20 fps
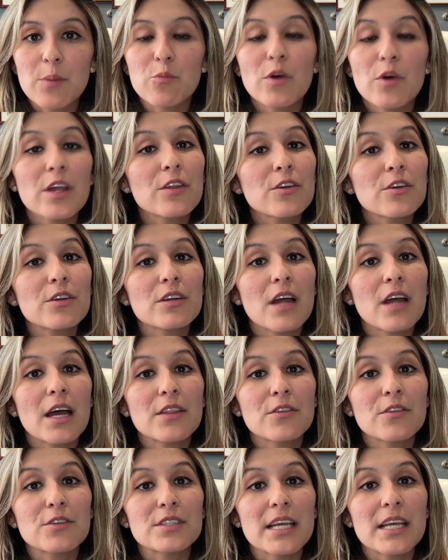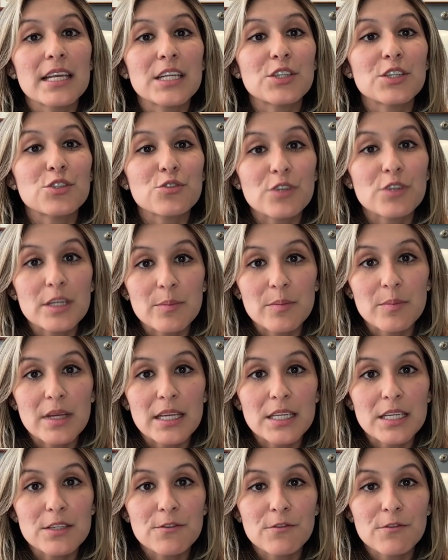whether or not there's any treatment